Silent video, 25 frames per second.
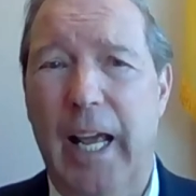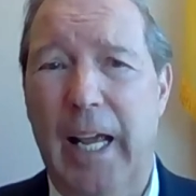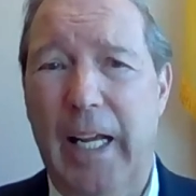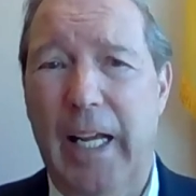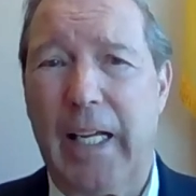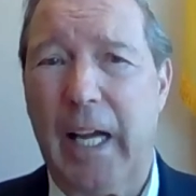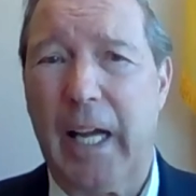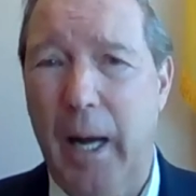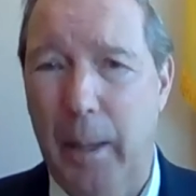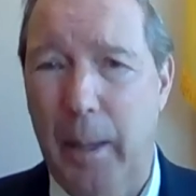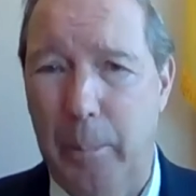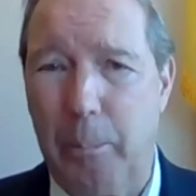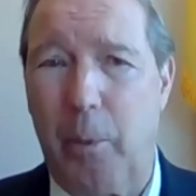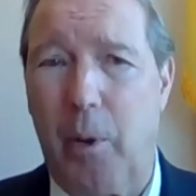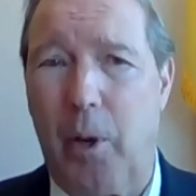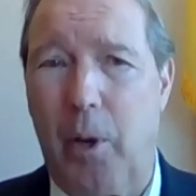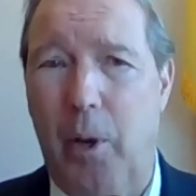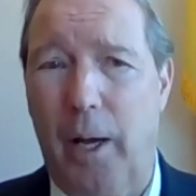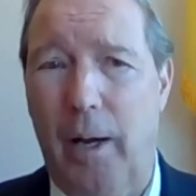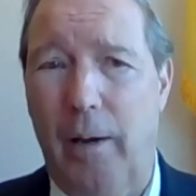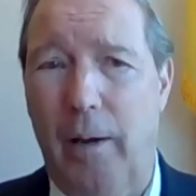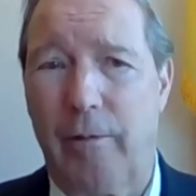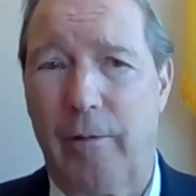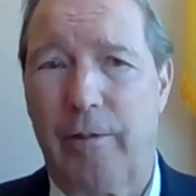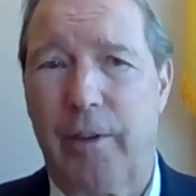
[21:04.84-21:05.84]
a couple
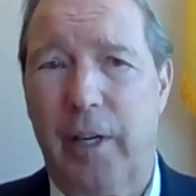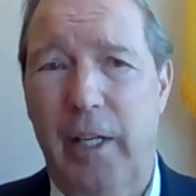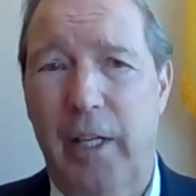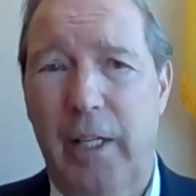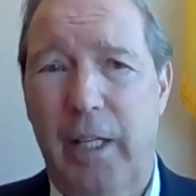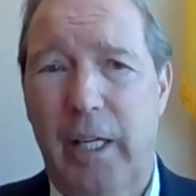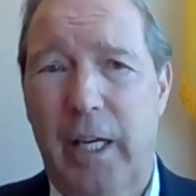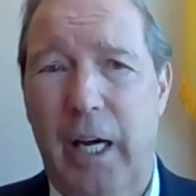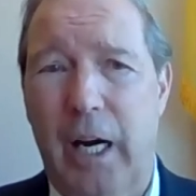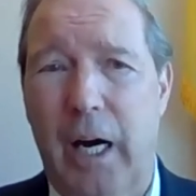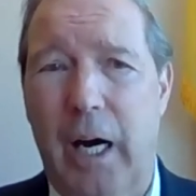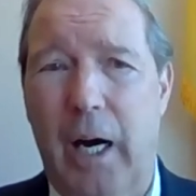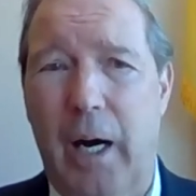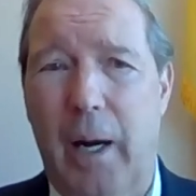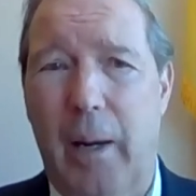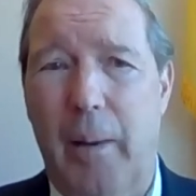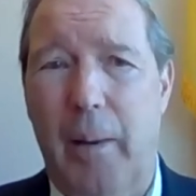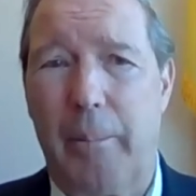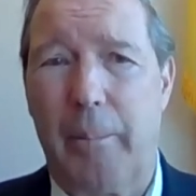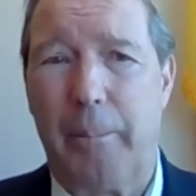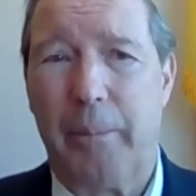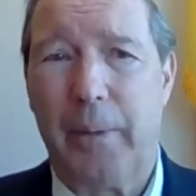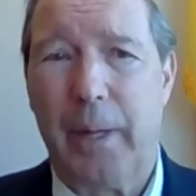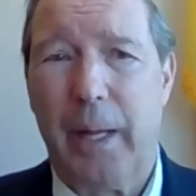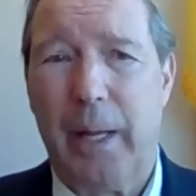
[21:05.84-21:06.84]

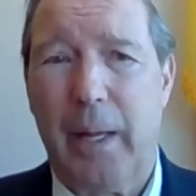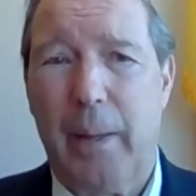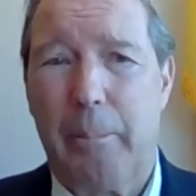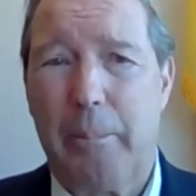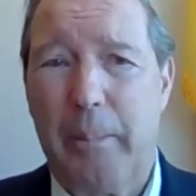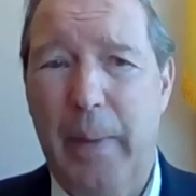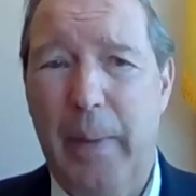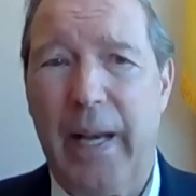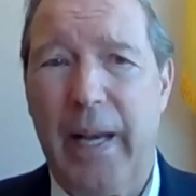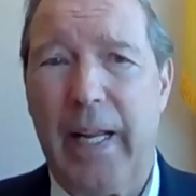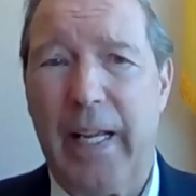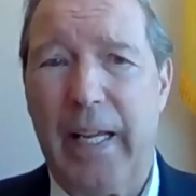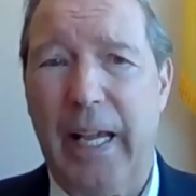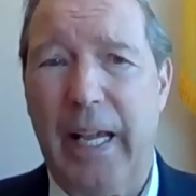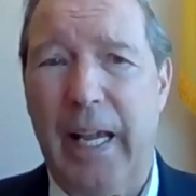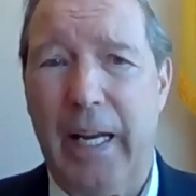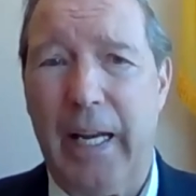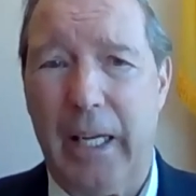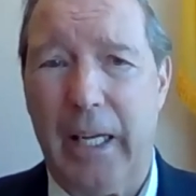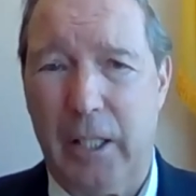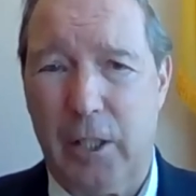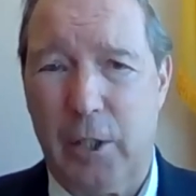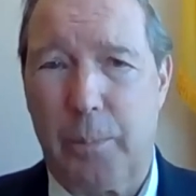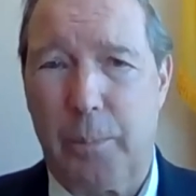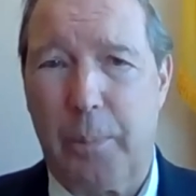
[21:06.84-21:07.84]
of Medicaid
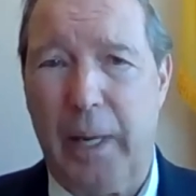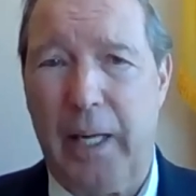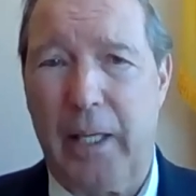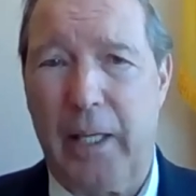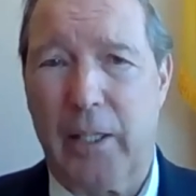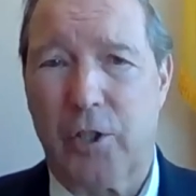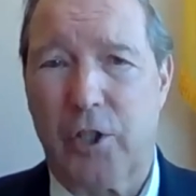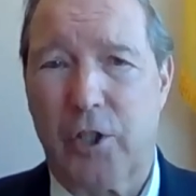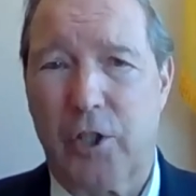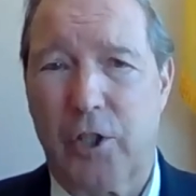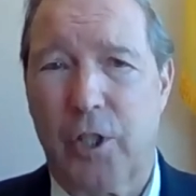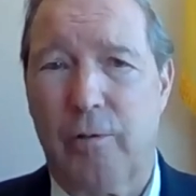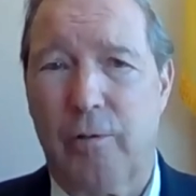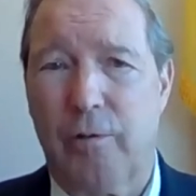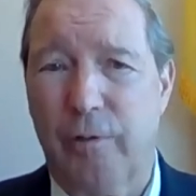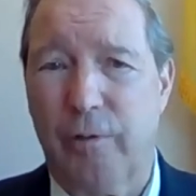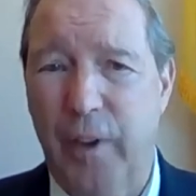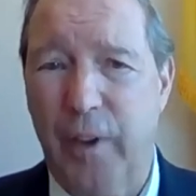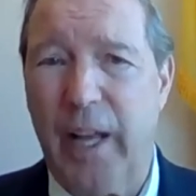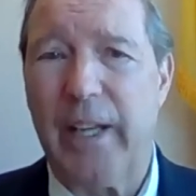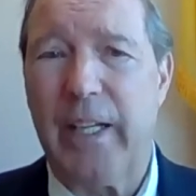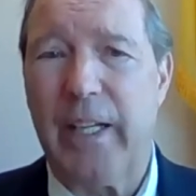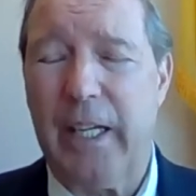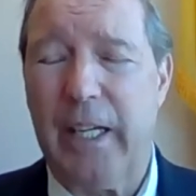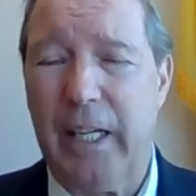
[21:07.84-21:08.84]
expansion
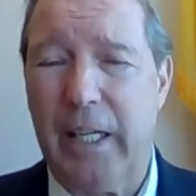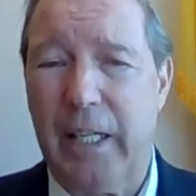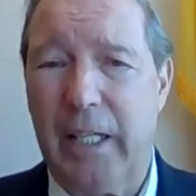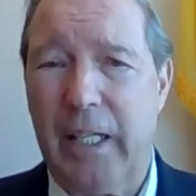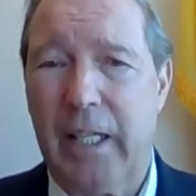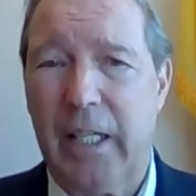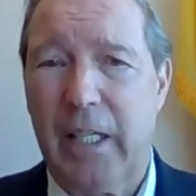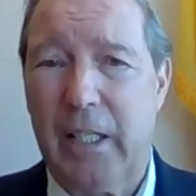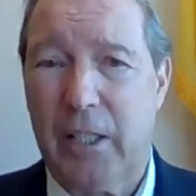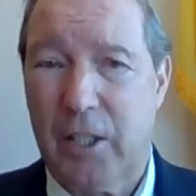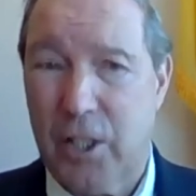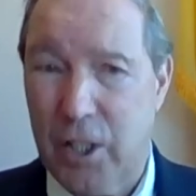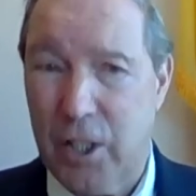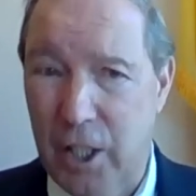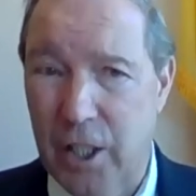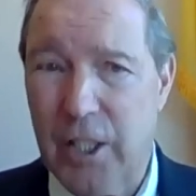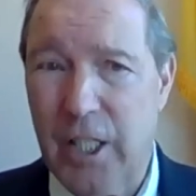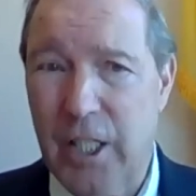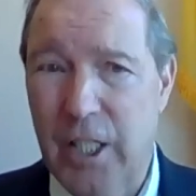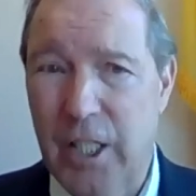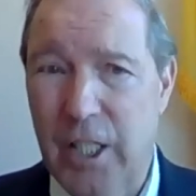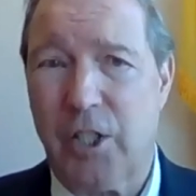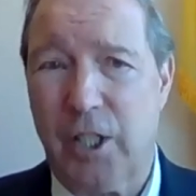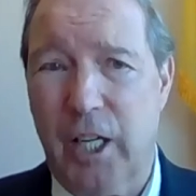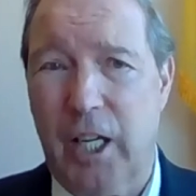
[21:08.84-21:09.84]
funding
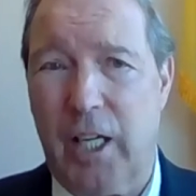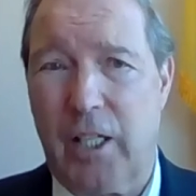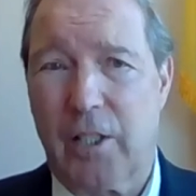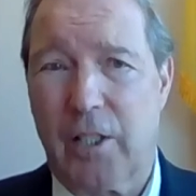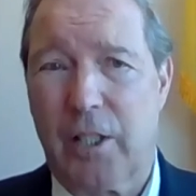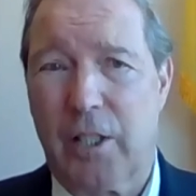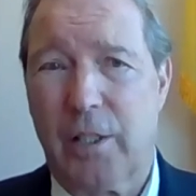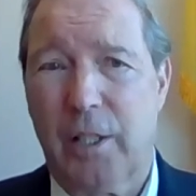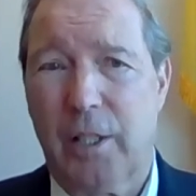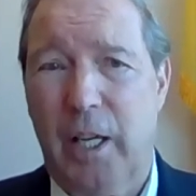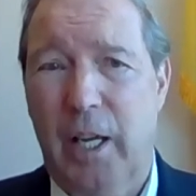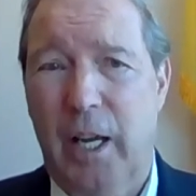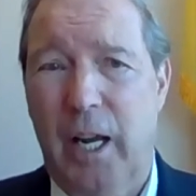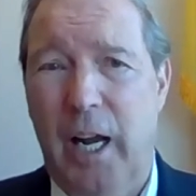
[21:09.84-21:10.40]
statistics.